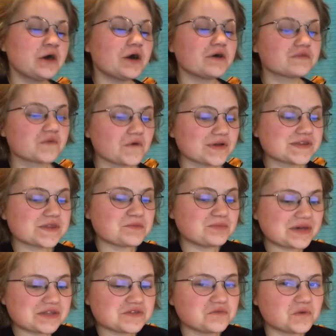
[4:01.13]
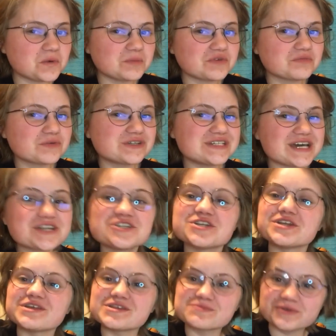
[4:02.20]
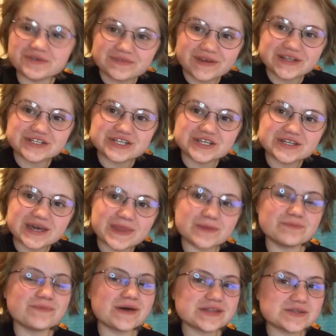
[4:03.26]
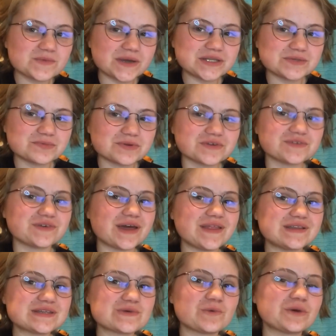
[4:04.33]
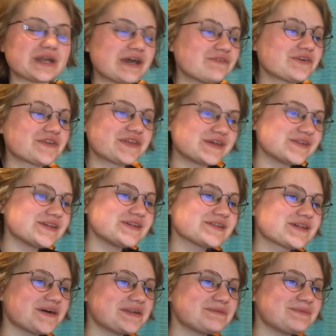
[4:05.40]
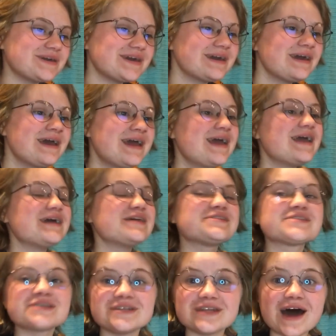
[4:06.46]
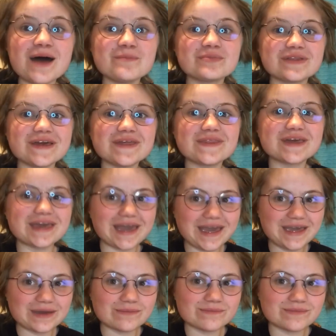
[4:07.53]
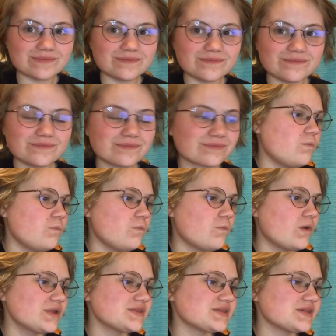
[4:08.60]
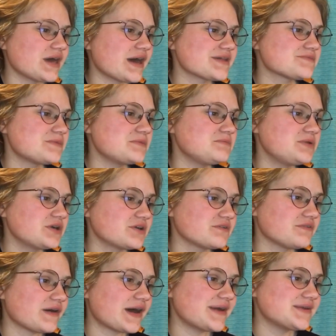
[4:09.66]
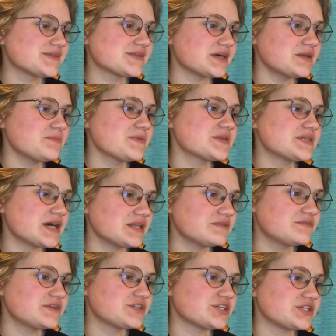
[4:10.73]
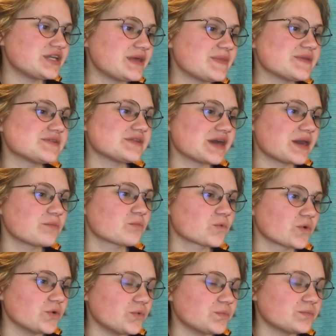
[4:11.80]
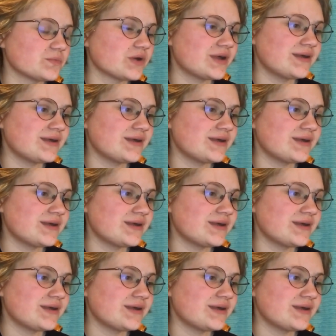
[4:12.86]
Of course, the best form of protection is prevention, and the best way to prevent whatever this is gonna be is to not play the game. Once it has been purified, set up the television in the same room.